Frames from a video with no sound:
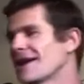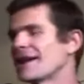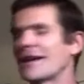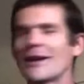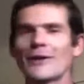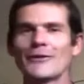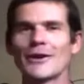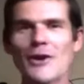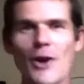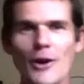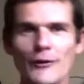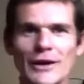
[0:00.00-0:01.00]
You can get off your
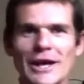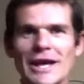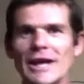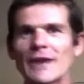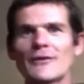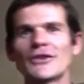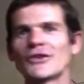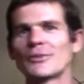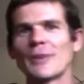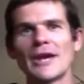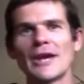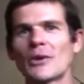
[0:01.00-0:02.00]
coffee, you can get off your
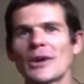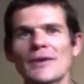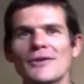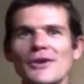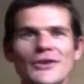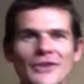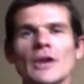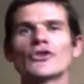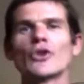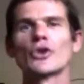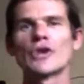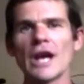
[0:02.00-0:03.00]
speed or whatever you're using.
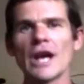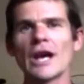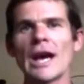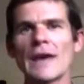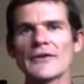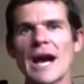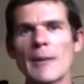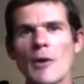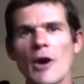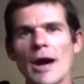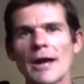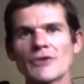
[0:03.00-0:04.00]
So get enough
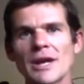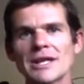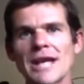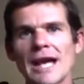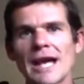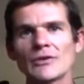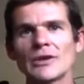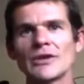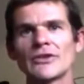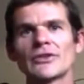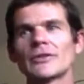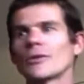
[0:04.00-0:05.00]
carbohydrate
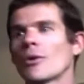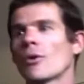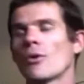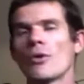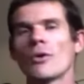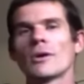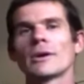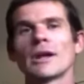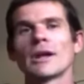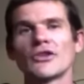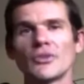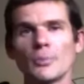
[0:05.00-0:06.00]
calories or
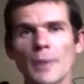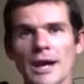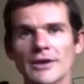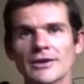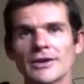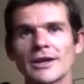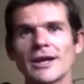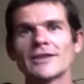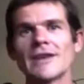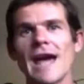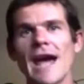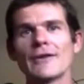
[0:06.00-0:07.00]
expect
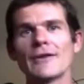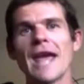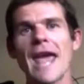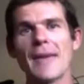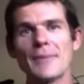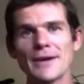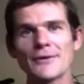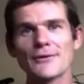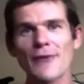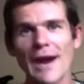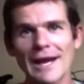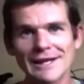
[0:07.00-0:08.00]
to have an epic
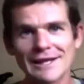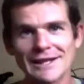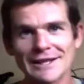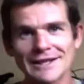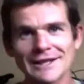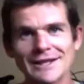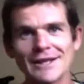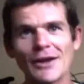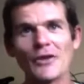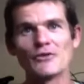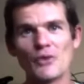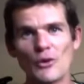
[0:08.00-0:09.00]
failure
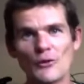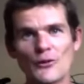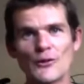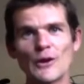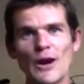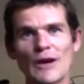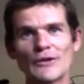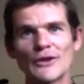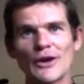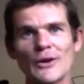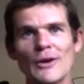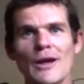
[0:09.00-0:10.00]
on the raw food
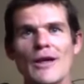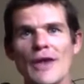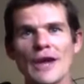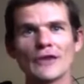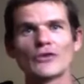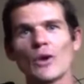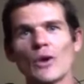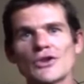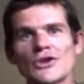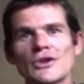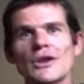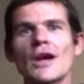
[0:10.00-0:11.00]
lifestyle. Thanks for
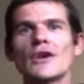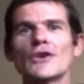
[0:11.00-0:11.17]
watching.